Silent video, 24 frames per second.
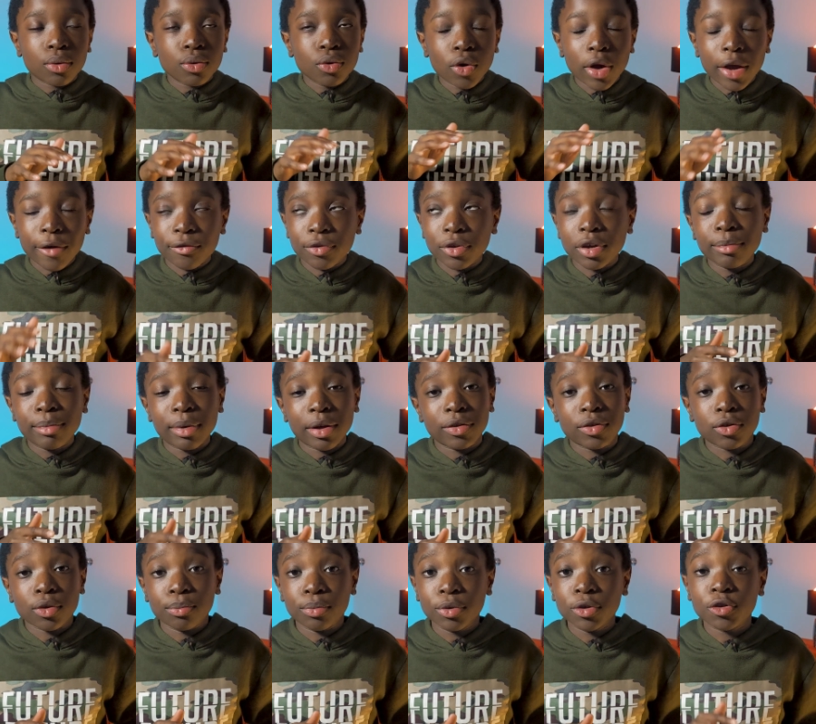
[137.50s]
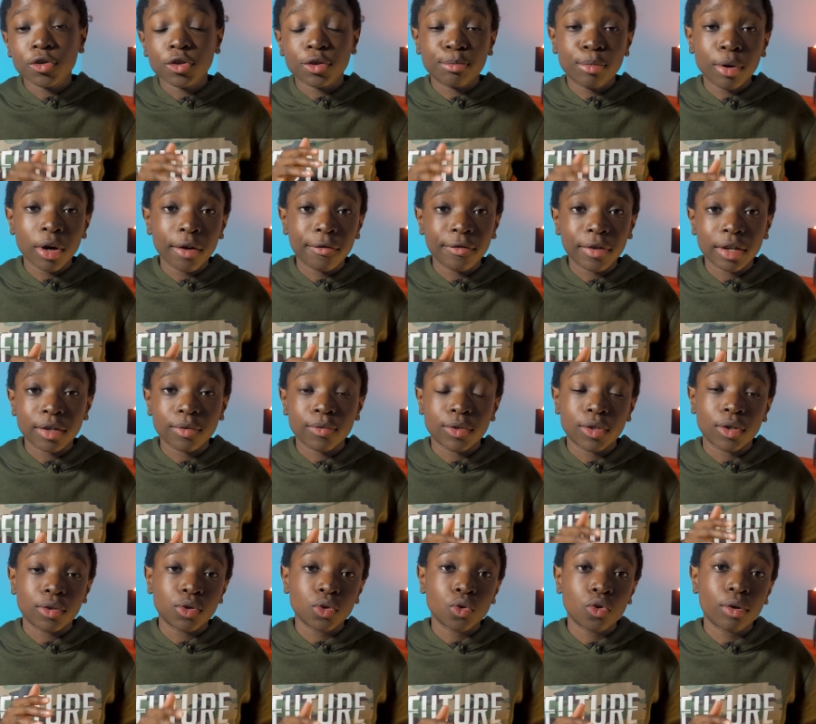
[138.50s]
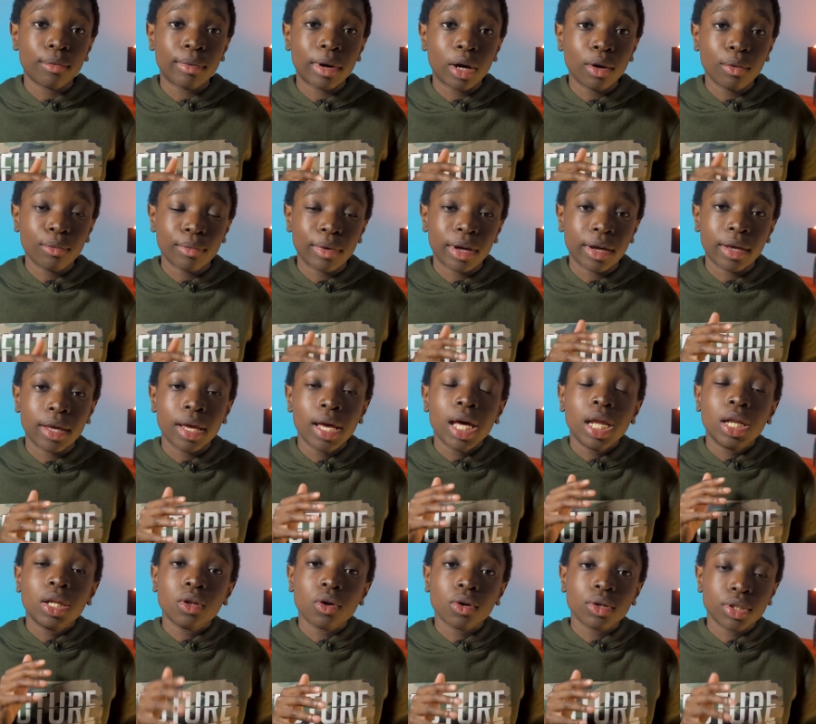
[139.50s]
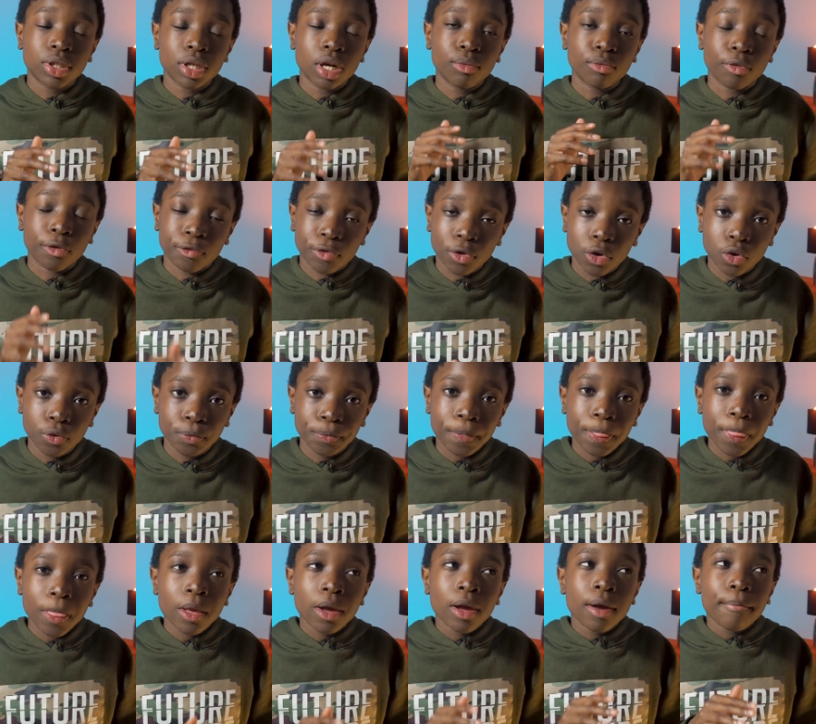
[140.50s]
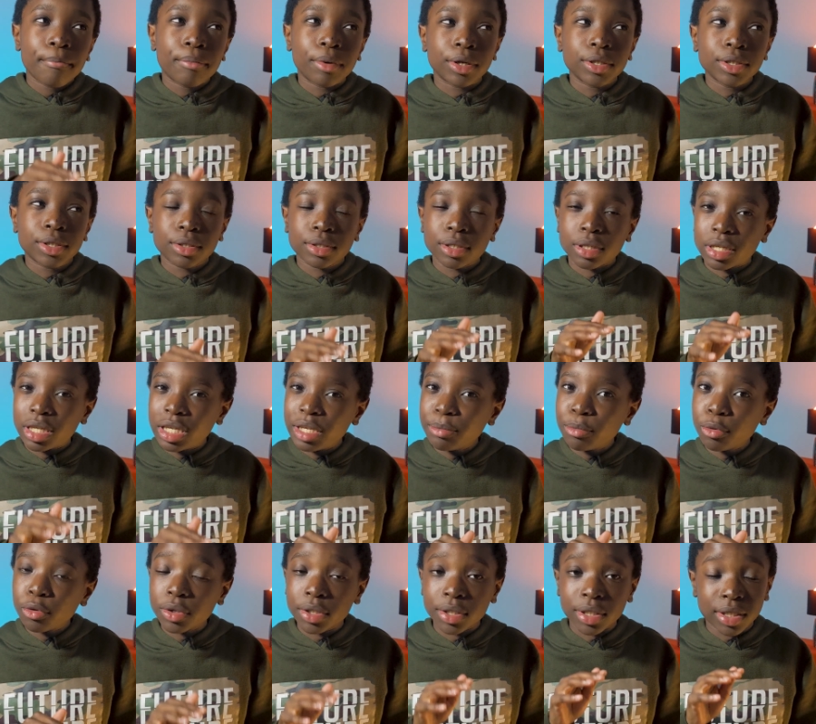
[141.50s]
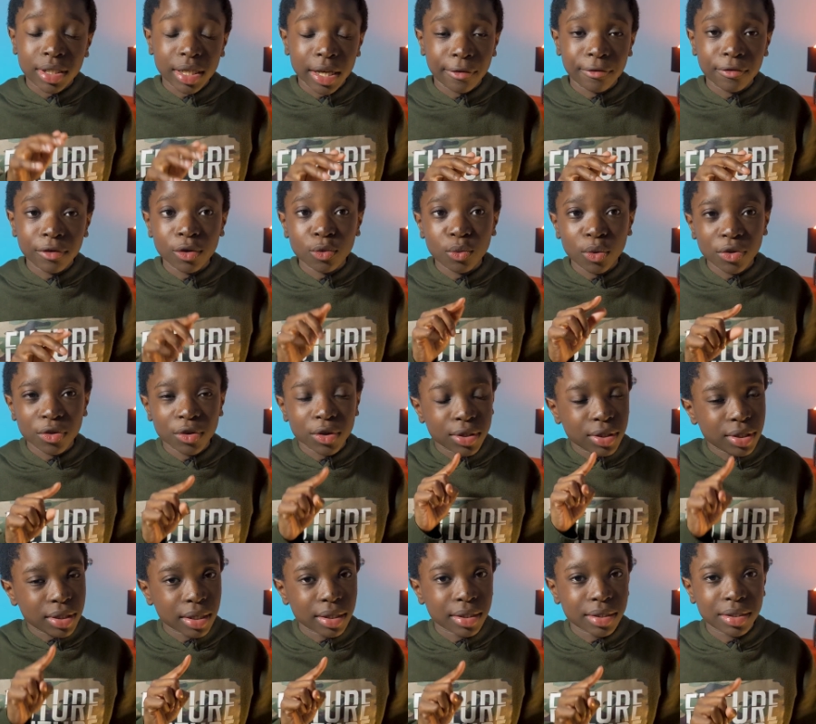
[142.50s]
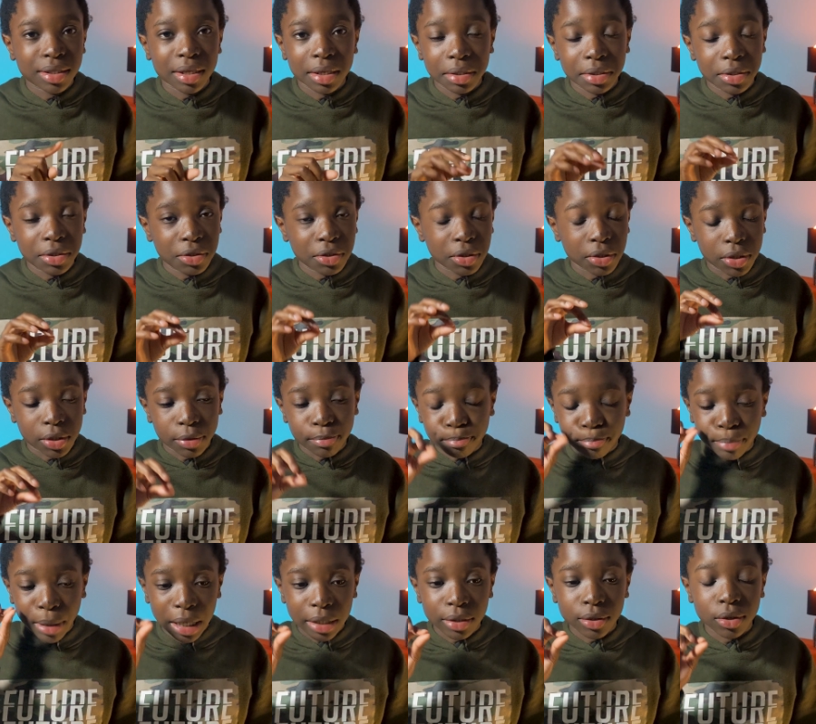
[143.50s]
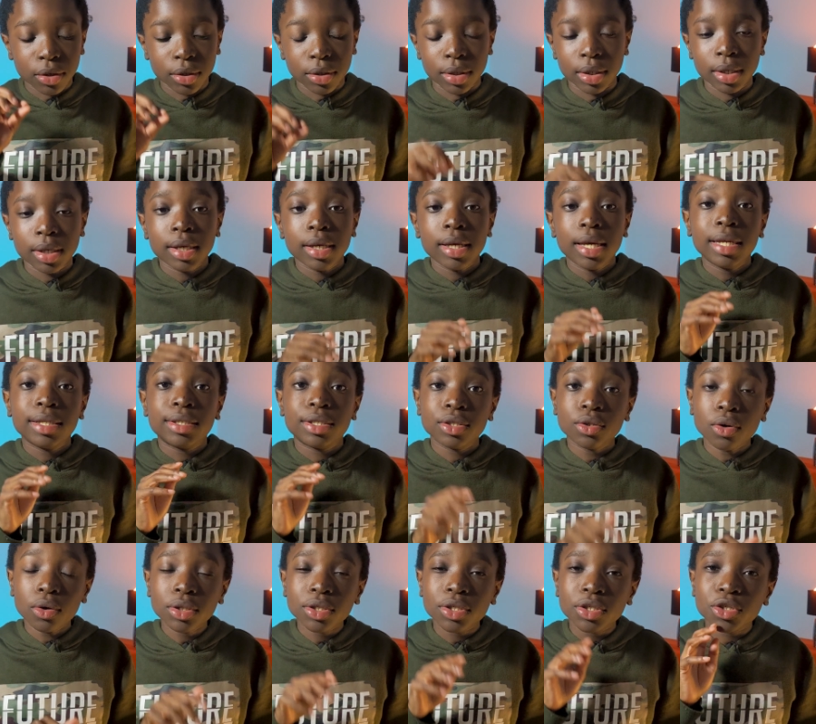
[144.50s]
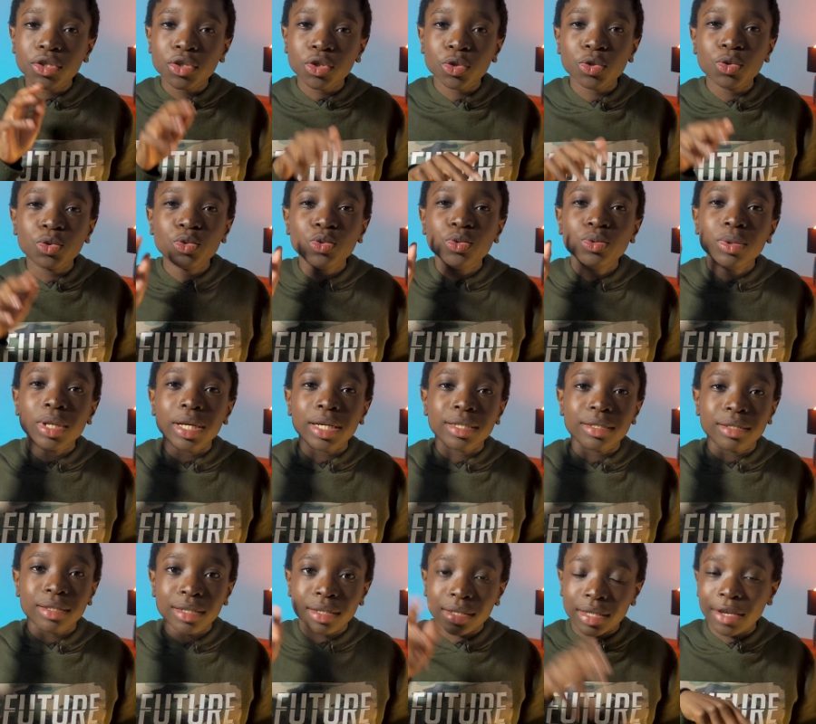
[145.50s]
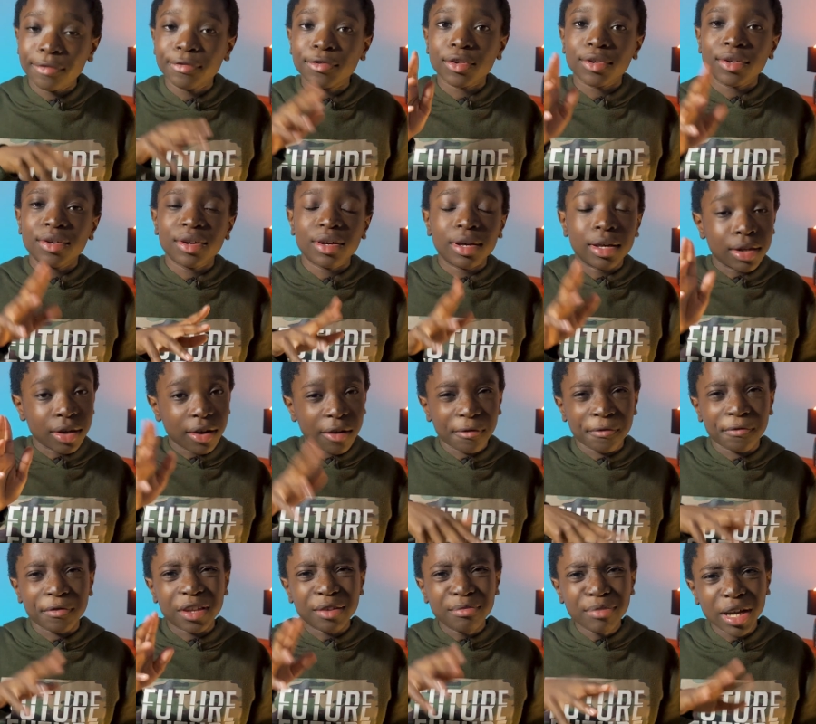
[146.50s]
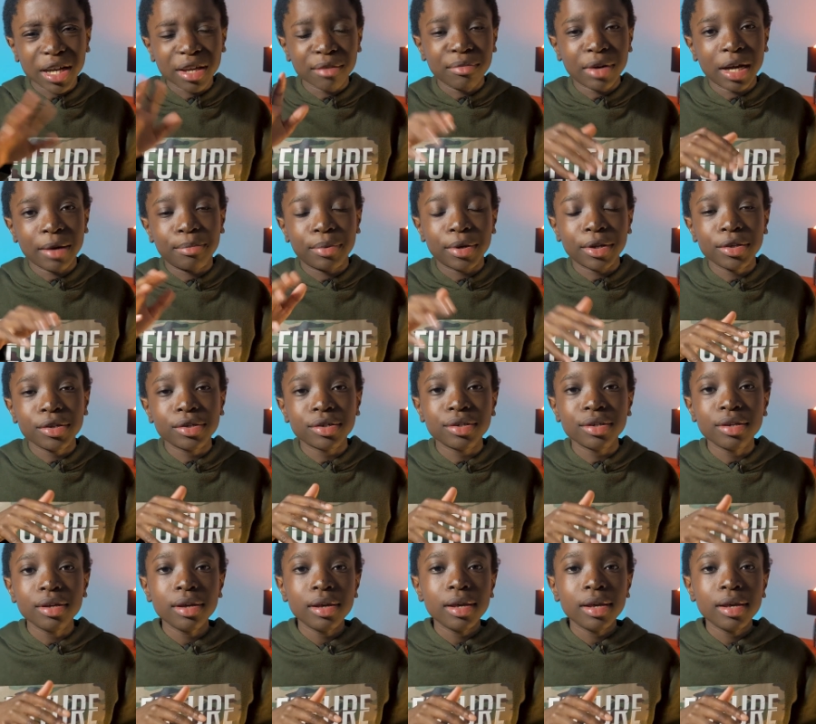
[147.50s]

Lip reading: not everything about this computer is perfect, which I'll talk about in my long-term review, but the keyboard is definitely one of those things that is just bang on. It's not too, it gives it enough feedback in my opinion,